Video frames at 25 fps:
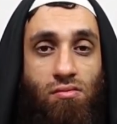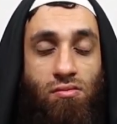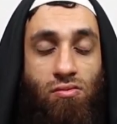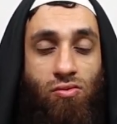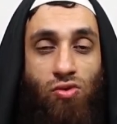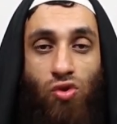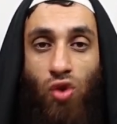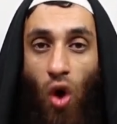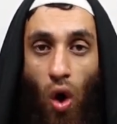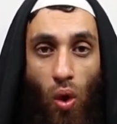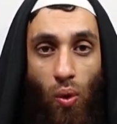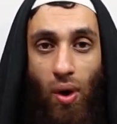
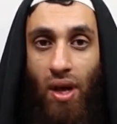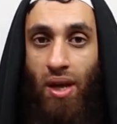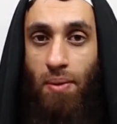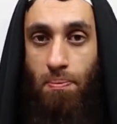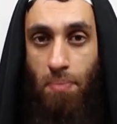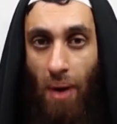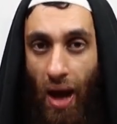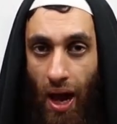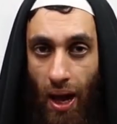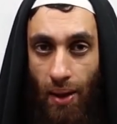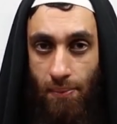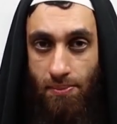no
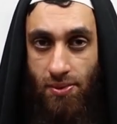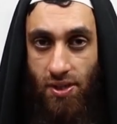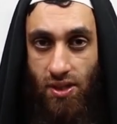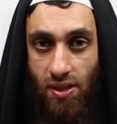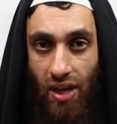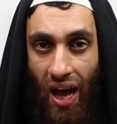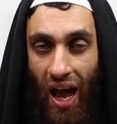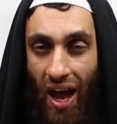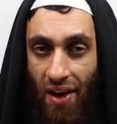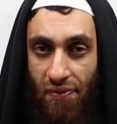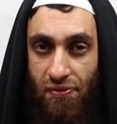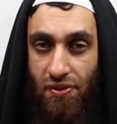
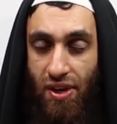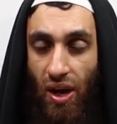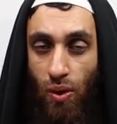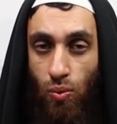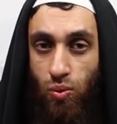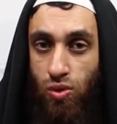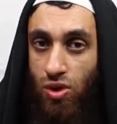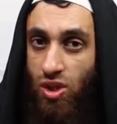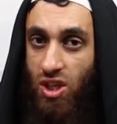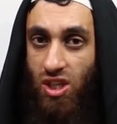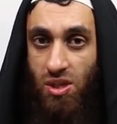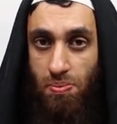imams after
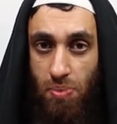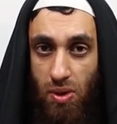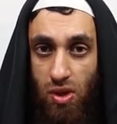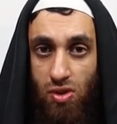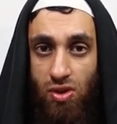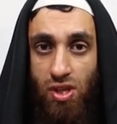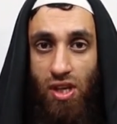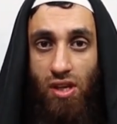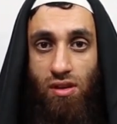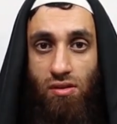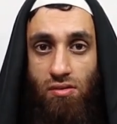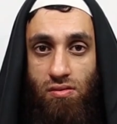would
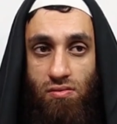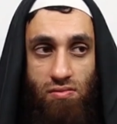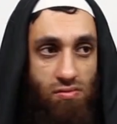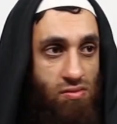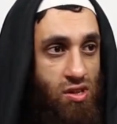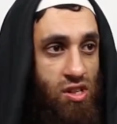dispute it.